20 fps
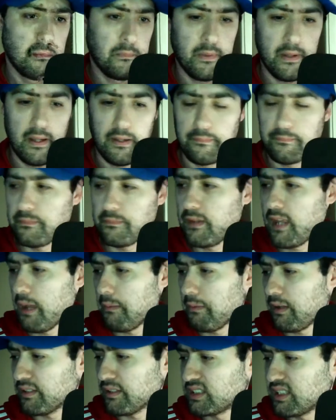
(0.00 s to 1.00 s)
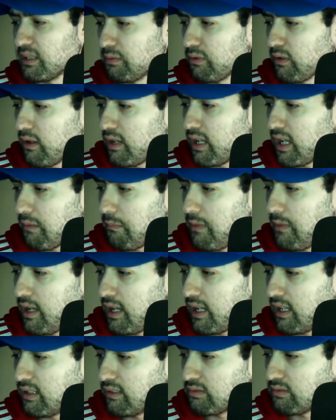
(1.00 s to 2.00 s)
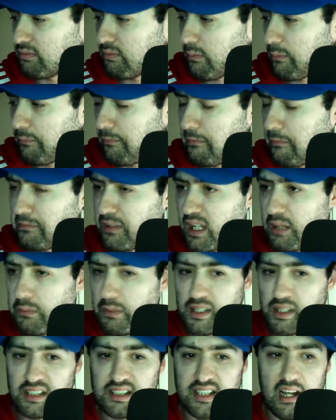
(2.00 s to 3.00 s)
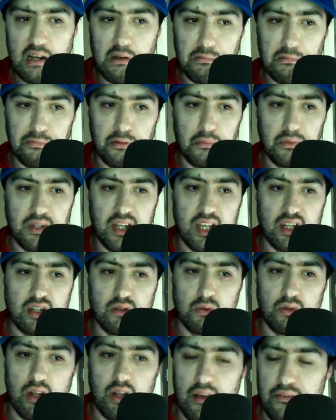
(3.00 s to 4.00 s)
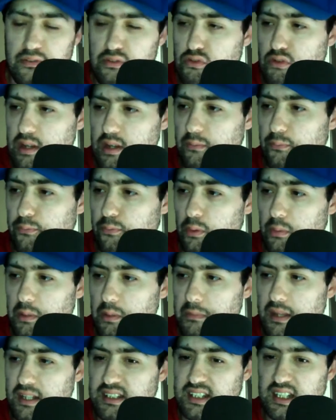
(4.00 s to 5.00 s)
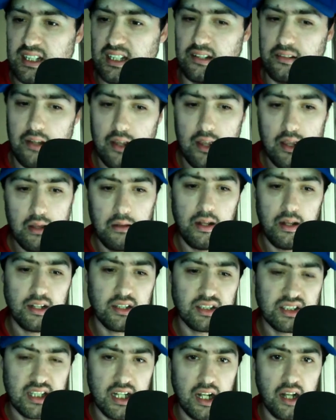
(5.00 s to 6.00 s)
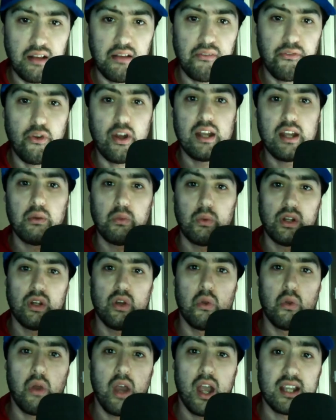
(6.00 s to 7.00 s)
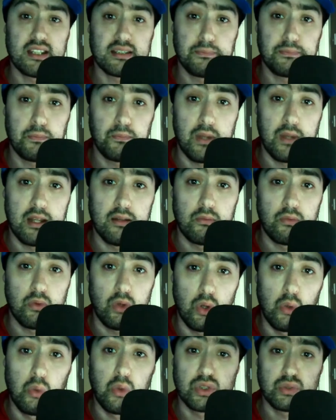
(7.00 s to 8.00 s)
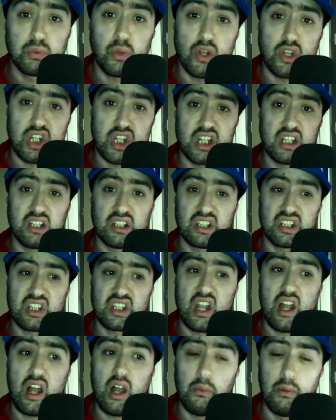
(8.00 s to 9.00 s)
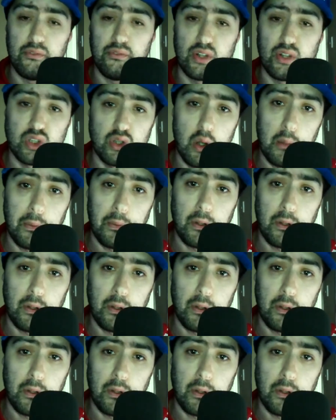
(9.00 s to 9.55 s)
But yeah, like I said, we're only a minute and 15 minutes out from the actual live stream from commencing. Like I said, for anyone who was watching to start with, I do